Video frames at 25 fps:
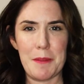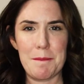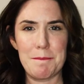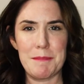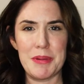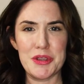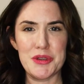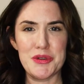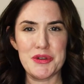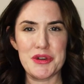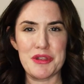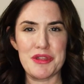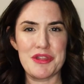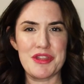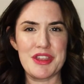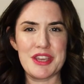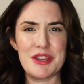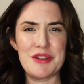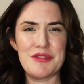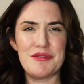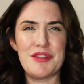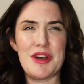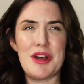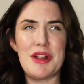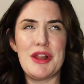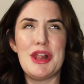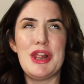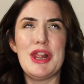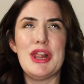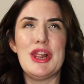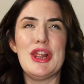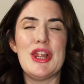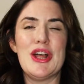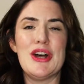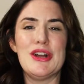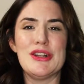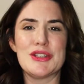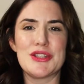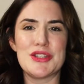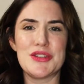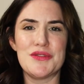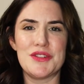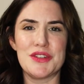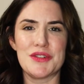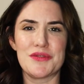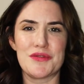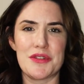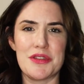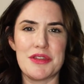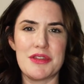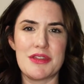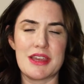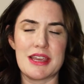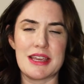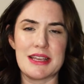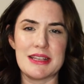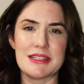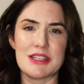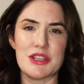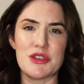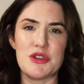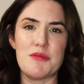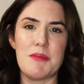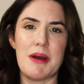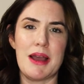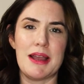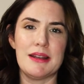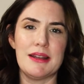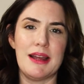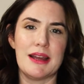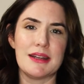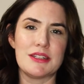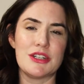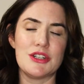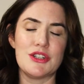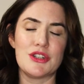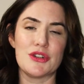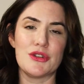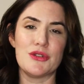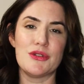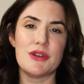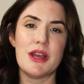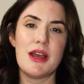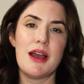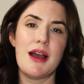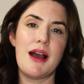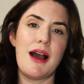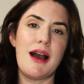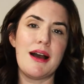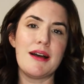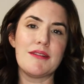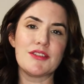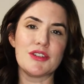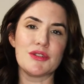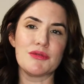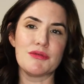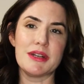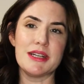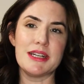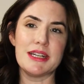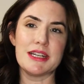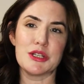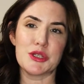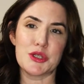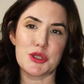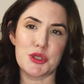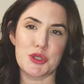But you can think of lots of different things that you might like to do after reading a